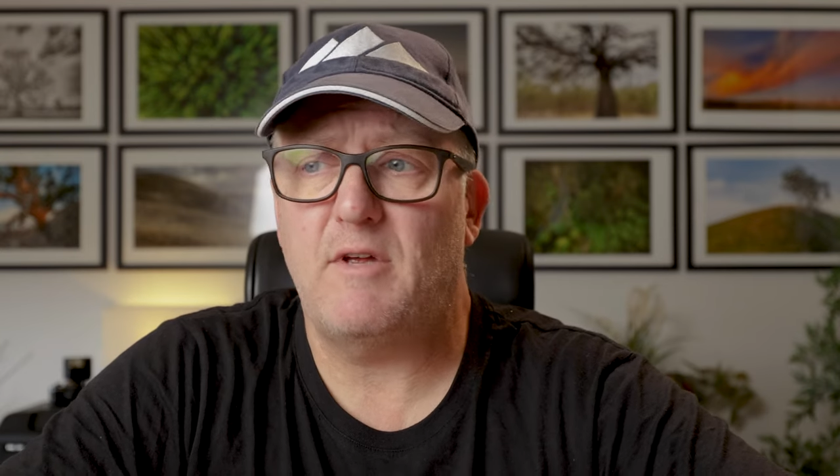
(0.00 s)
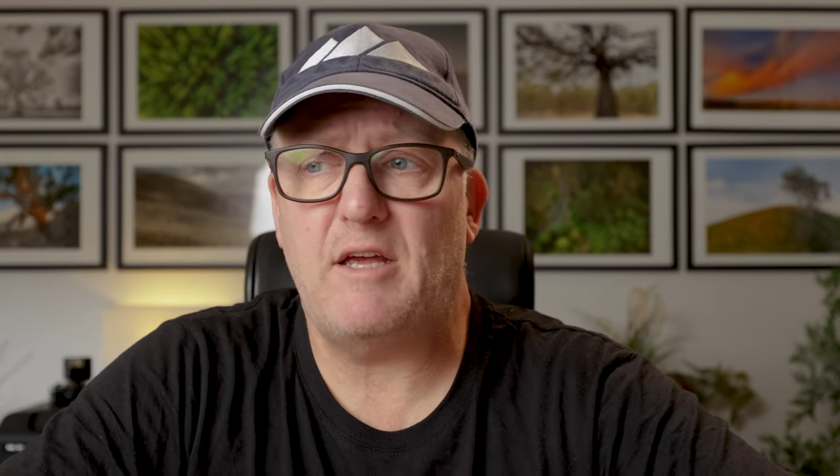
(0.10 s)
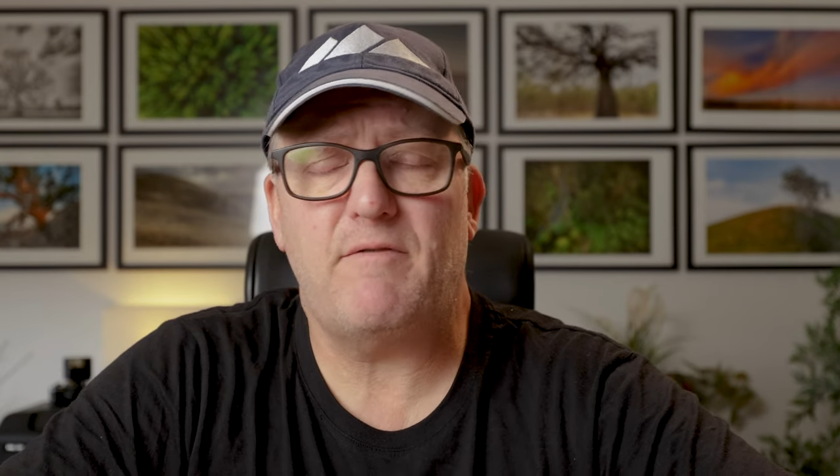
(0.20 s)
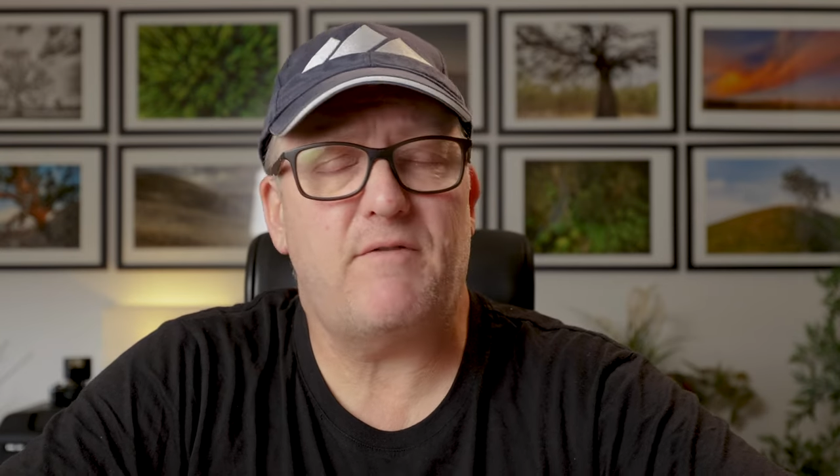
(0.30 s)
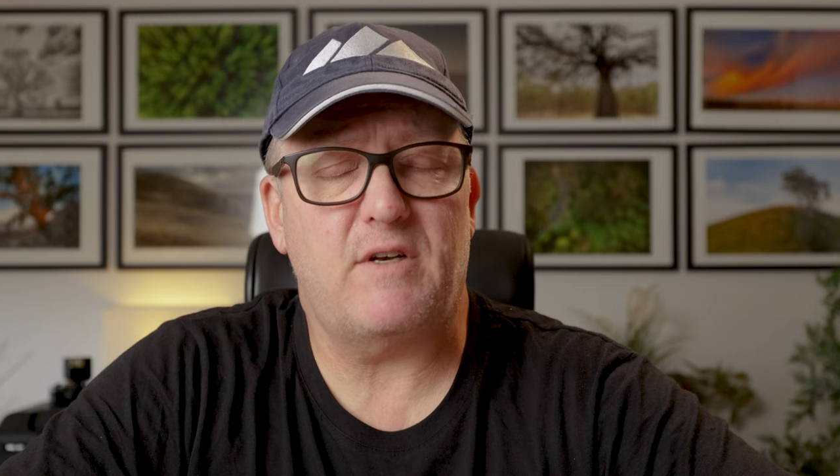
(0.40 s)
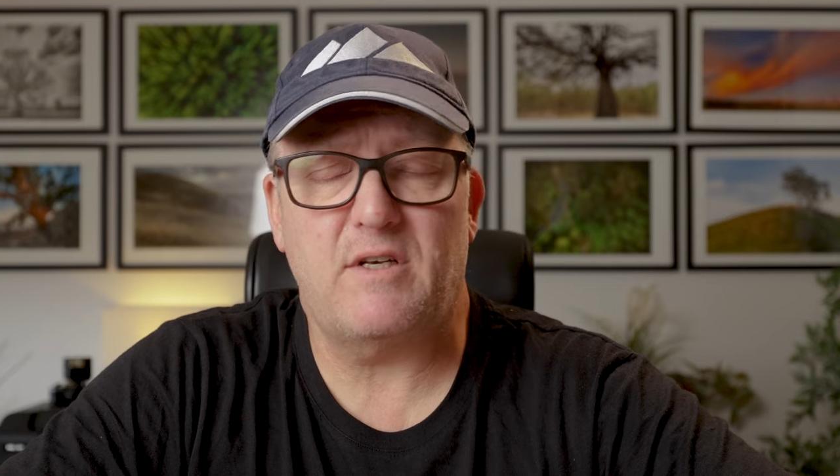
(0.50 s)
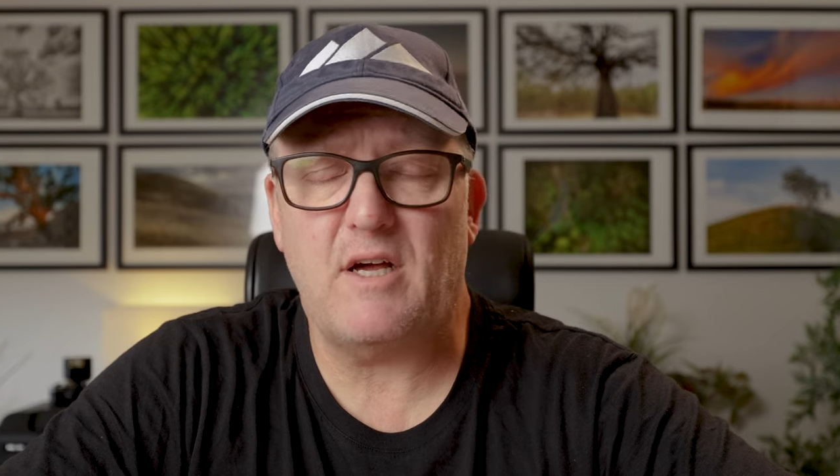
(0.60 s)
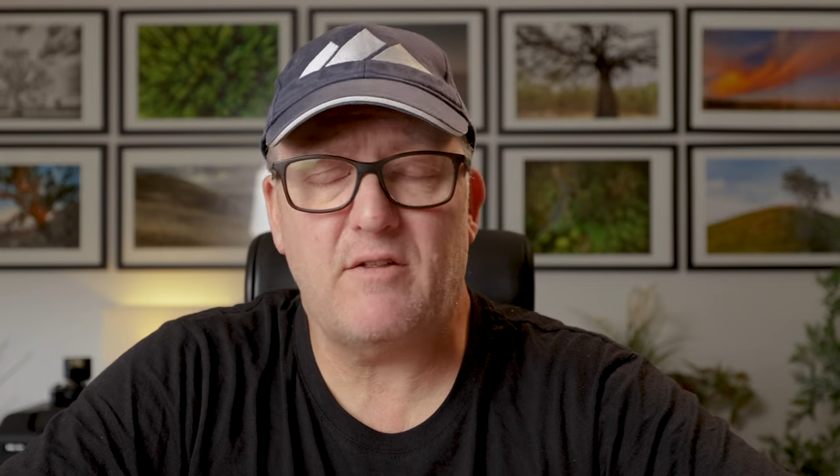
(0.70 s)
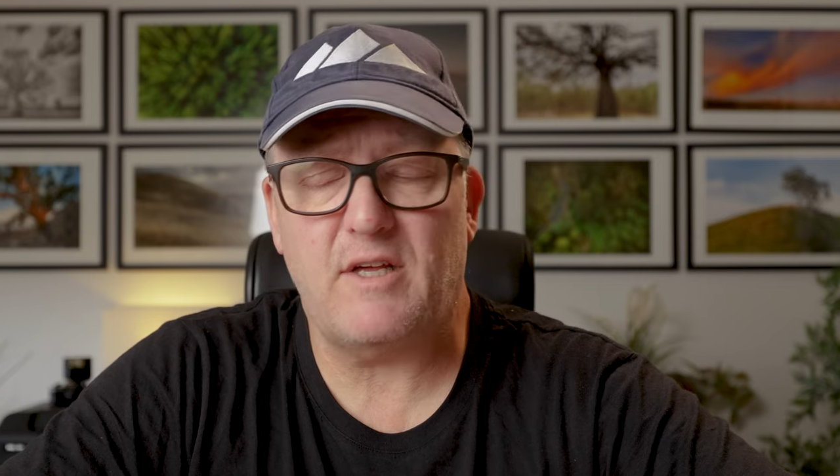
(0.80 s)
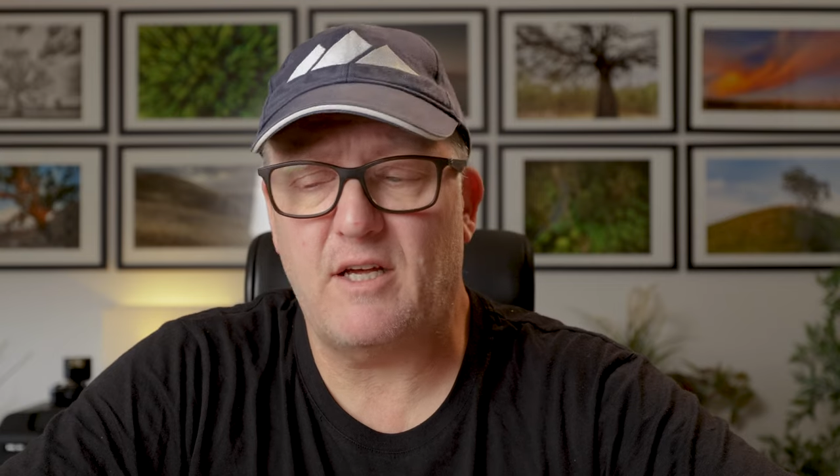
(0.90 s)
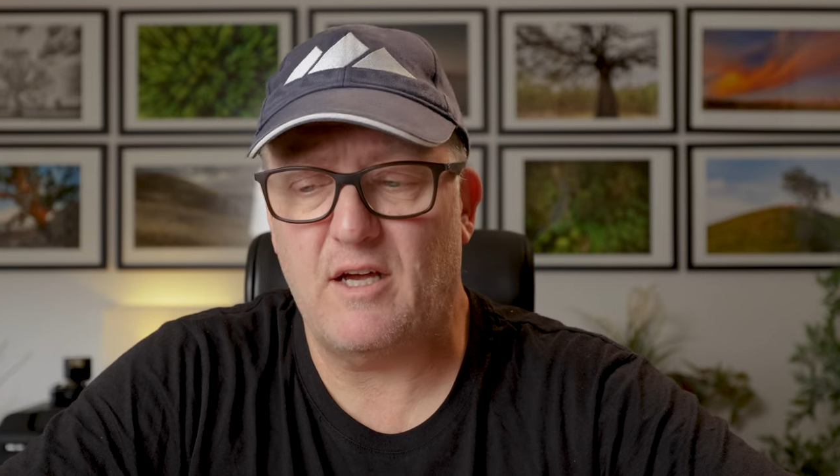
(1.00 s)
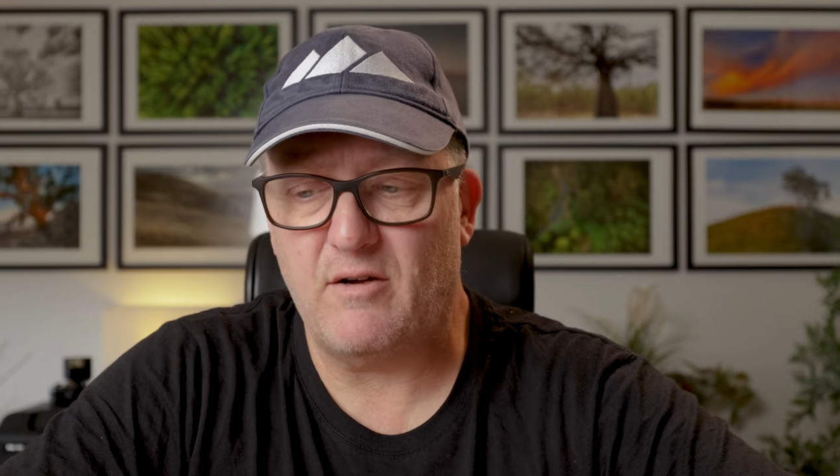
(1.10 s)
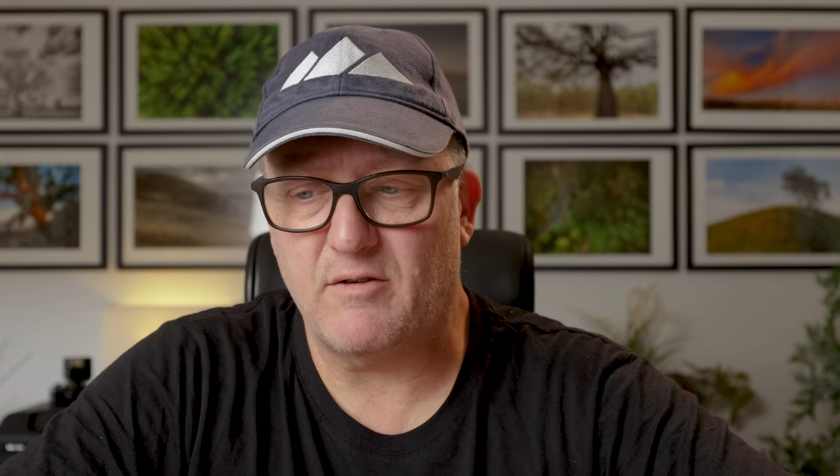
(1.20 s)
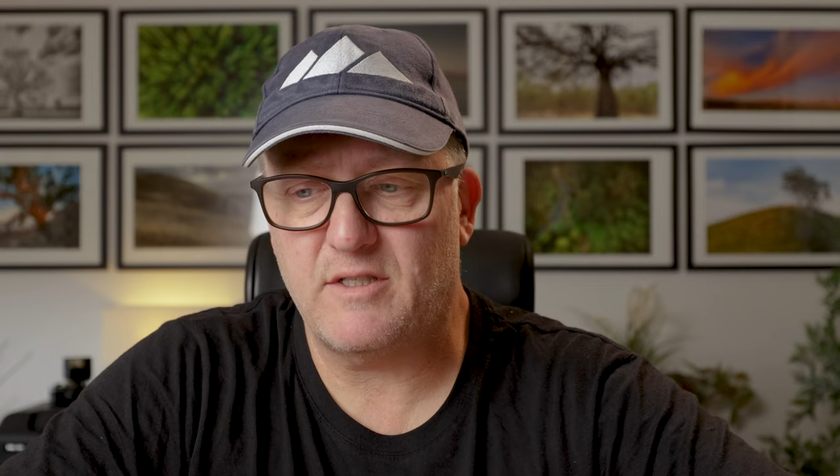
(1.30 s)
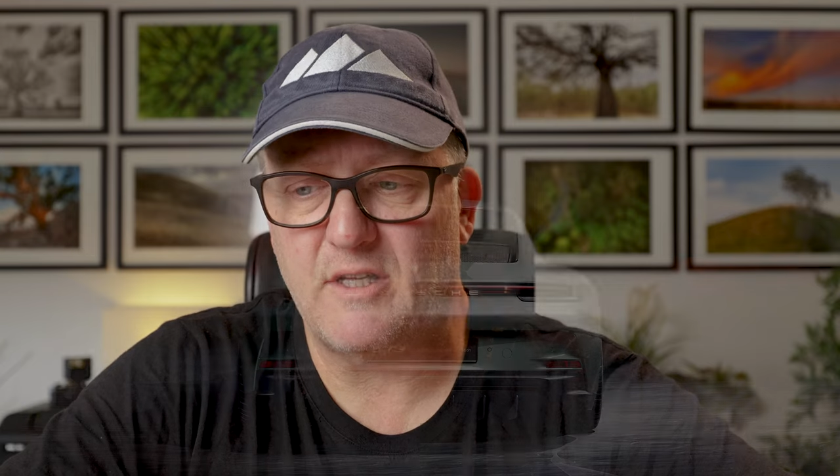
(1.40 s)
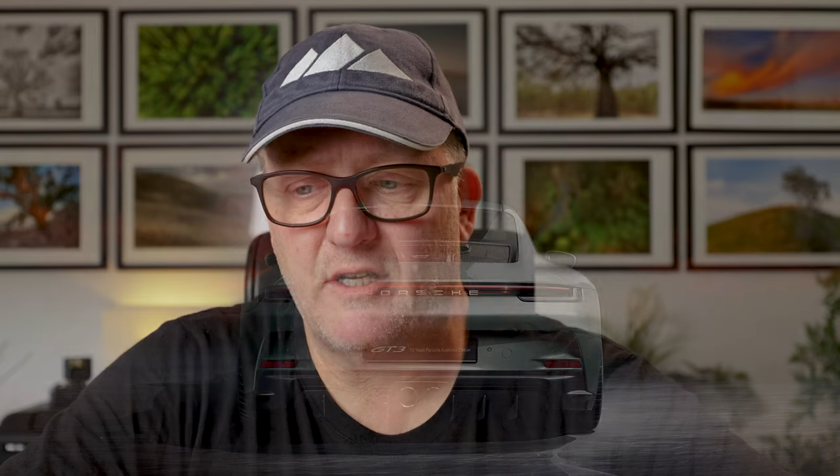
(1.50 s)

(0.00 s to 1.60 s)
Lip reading: If for nothing else,